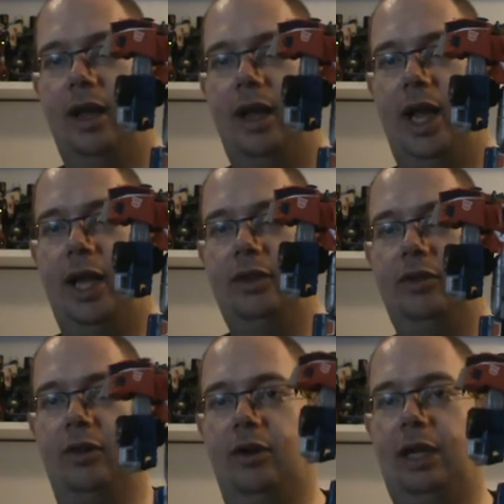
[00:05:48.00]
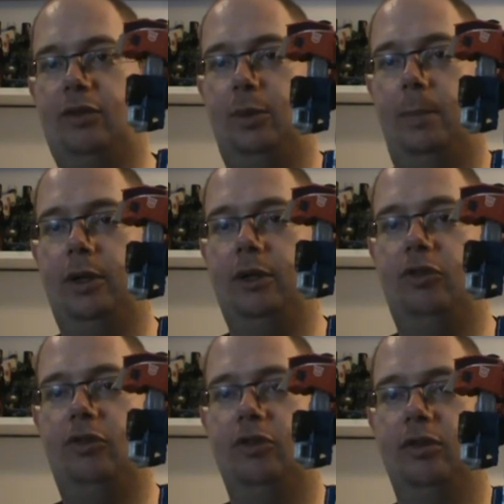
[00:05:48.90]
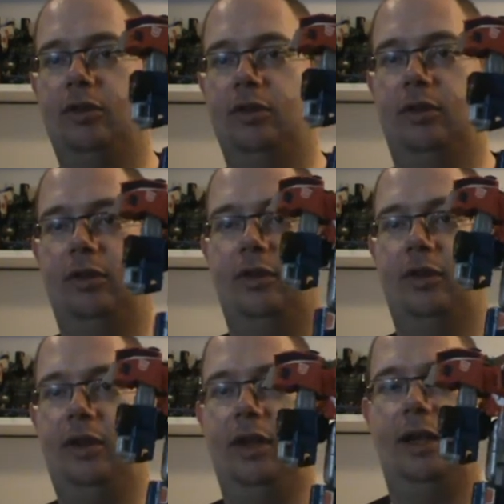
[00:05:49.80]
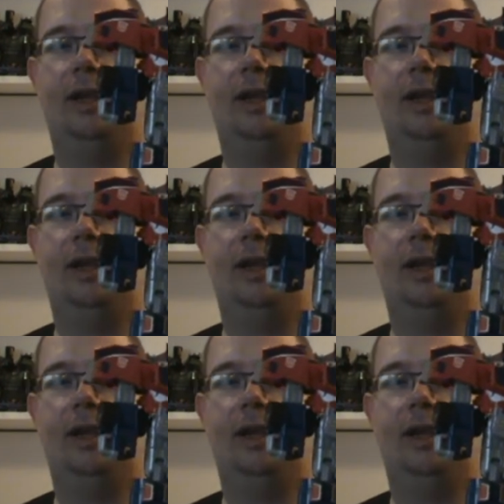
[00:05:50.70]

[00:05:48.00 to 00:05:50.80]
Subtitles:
And no head swappage, nothing like